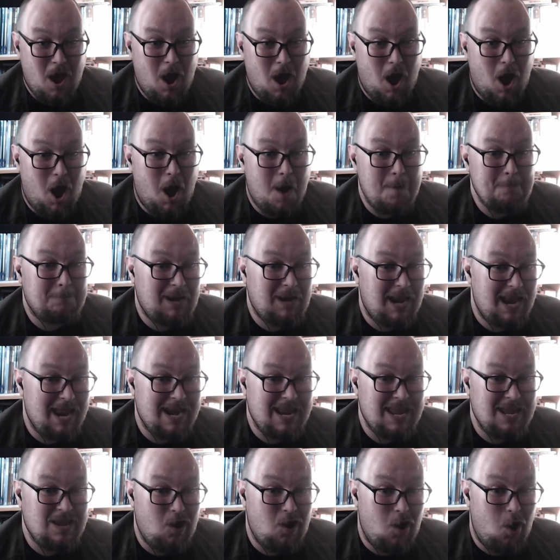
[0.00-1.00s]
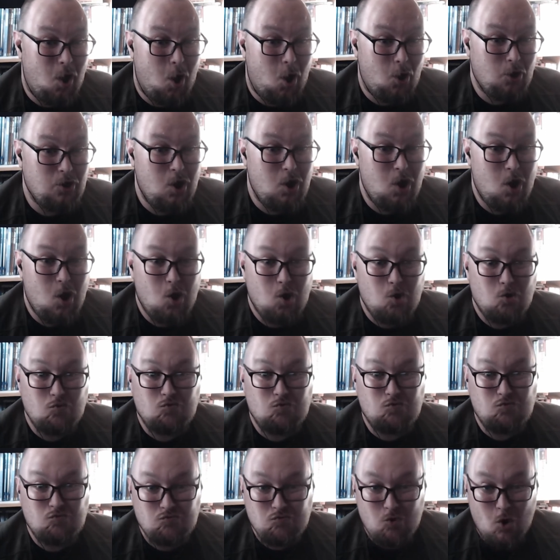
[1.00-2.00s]
I'm planning on
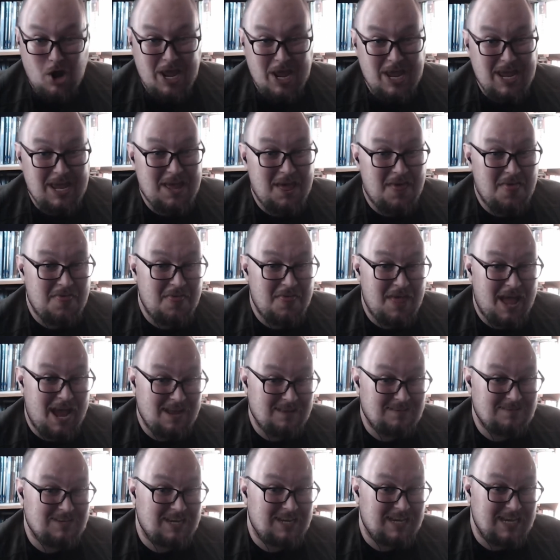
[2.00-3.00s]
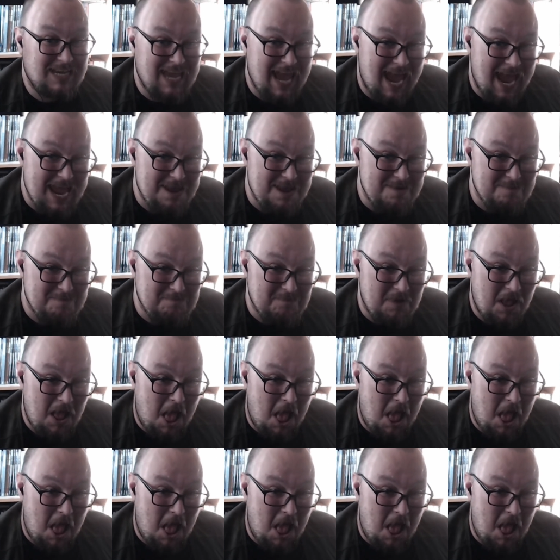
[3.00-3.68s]
running that game.